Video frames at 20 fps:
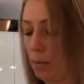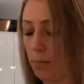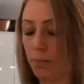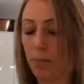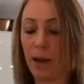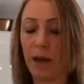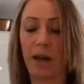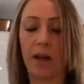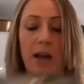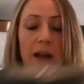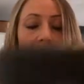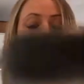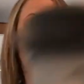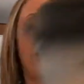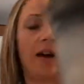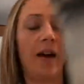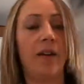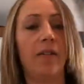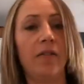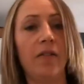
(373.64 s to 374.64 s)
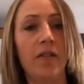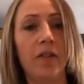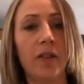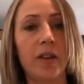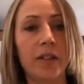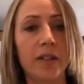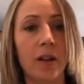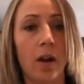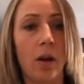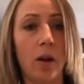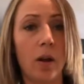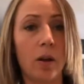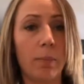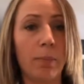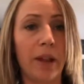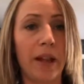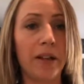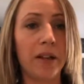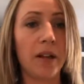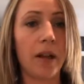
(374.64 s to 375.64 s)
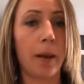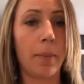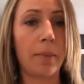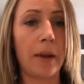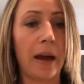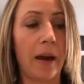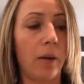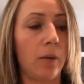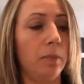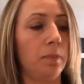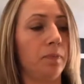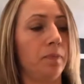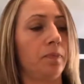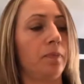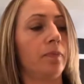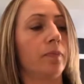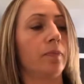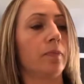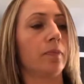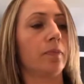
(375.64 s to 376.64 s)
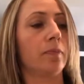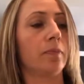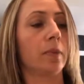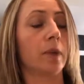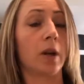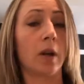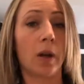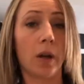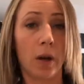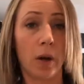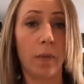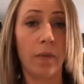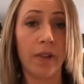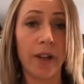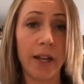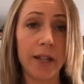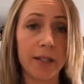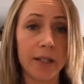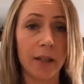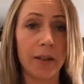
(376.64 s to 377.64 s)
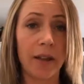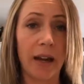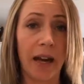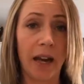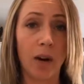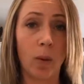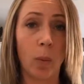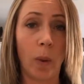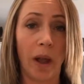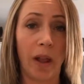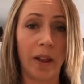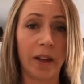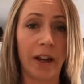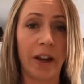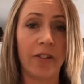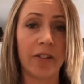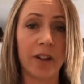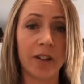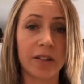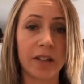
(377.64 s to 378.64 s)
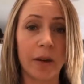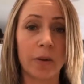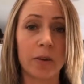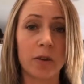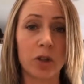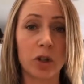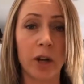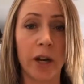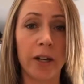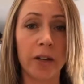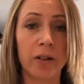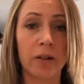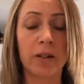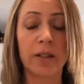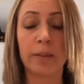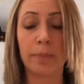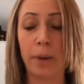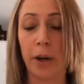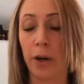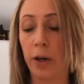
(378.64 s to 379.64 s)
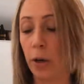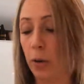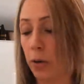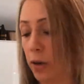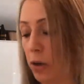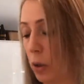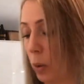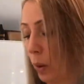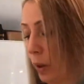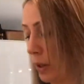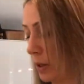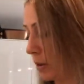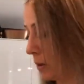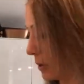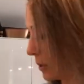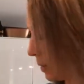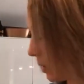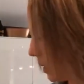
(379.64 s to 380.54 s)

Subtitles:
but I have this all blended up now. Hopefully I did that well enough because I was trying to spare you the noise.